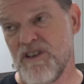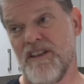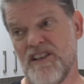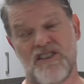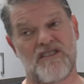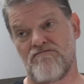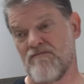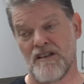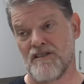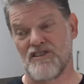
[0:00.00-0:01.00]
mean, that's
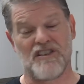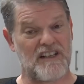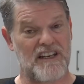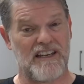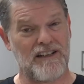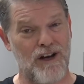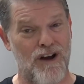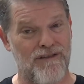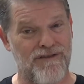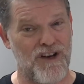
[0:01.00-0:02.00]
still a
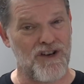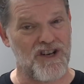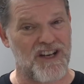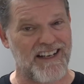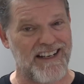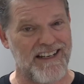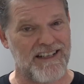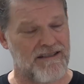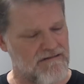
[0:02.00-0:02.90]
kilo of food you can eat,